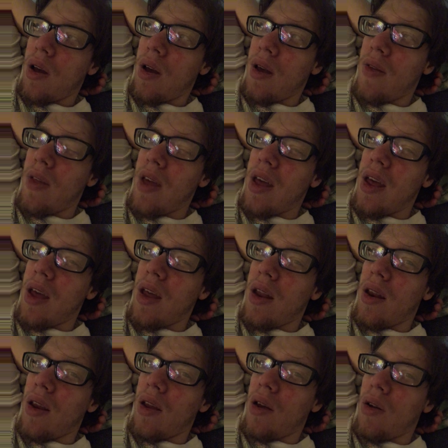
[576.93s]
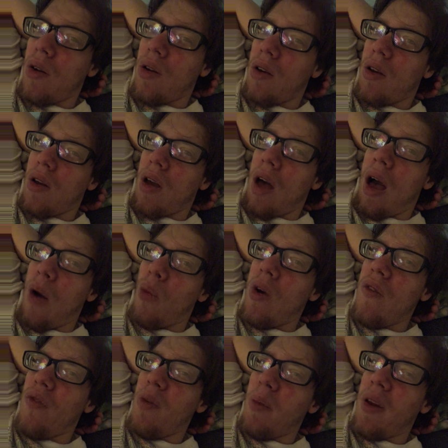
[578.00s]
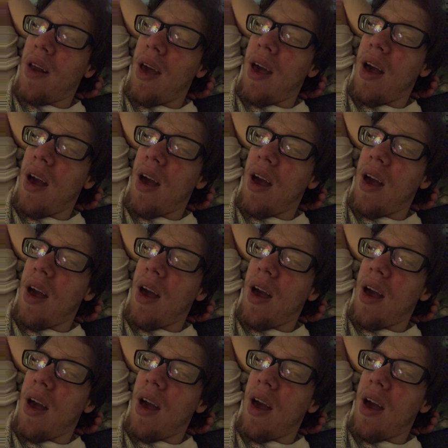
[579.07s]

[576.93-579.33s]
And then I went from an